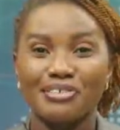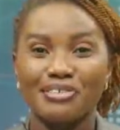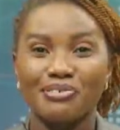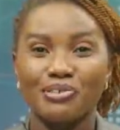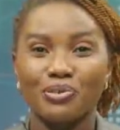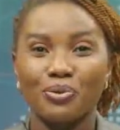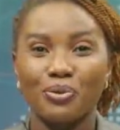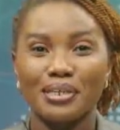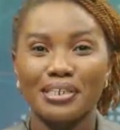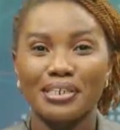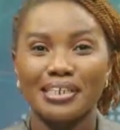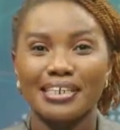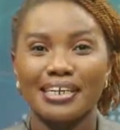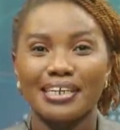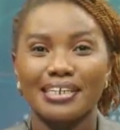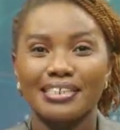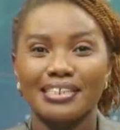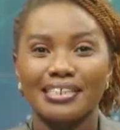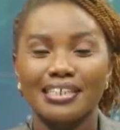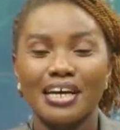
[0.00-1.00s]
for joining
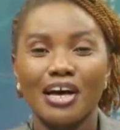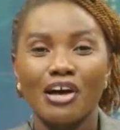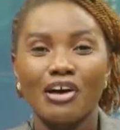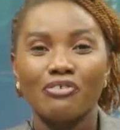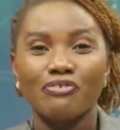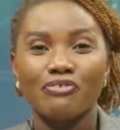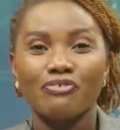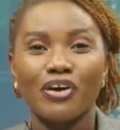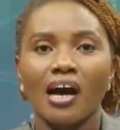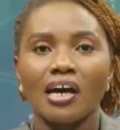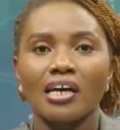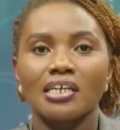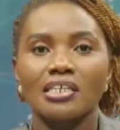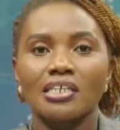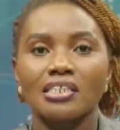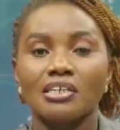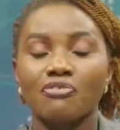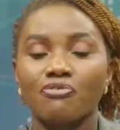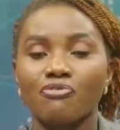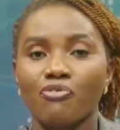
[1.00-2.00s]
us. The
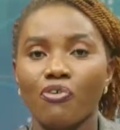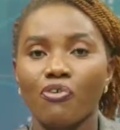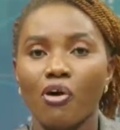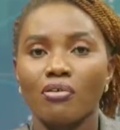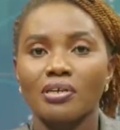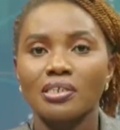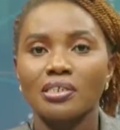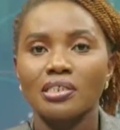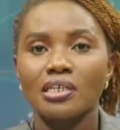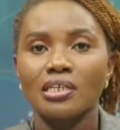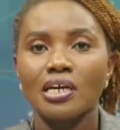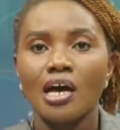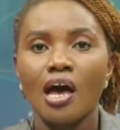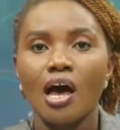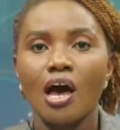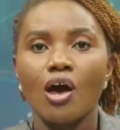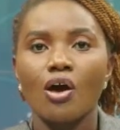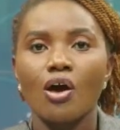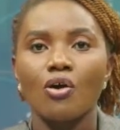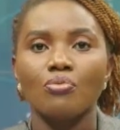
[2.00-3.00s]
fires in forest,
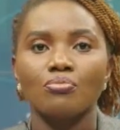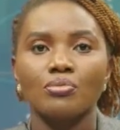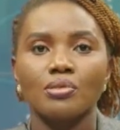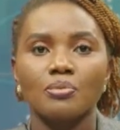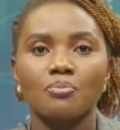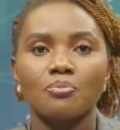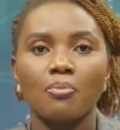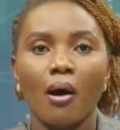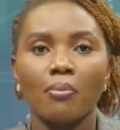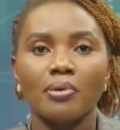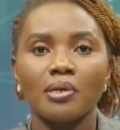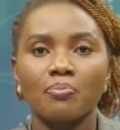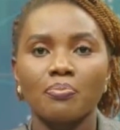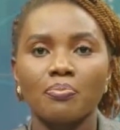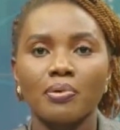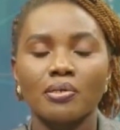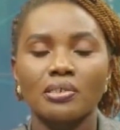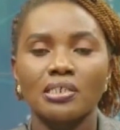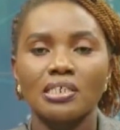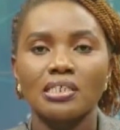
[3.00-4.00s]
homes, public
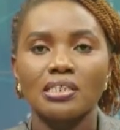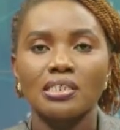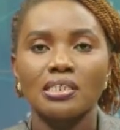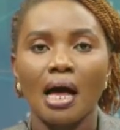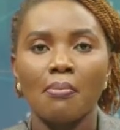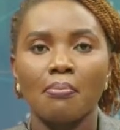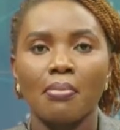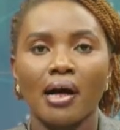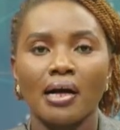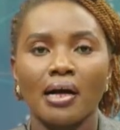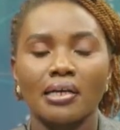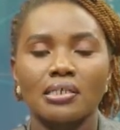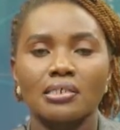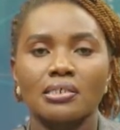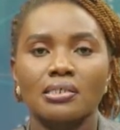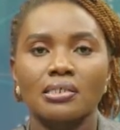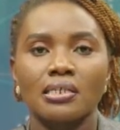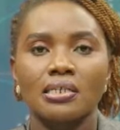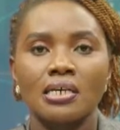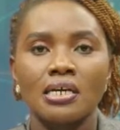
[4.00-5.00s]
buildings and
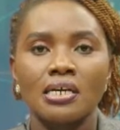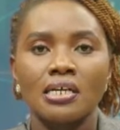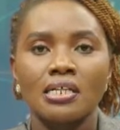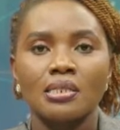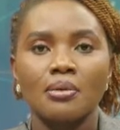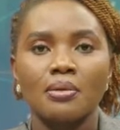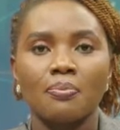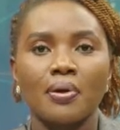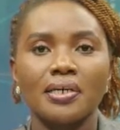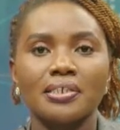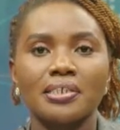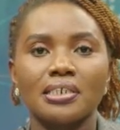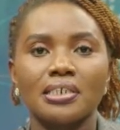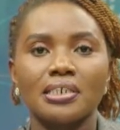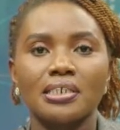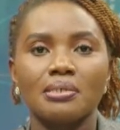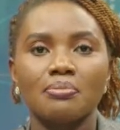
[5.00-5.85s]
markets. The president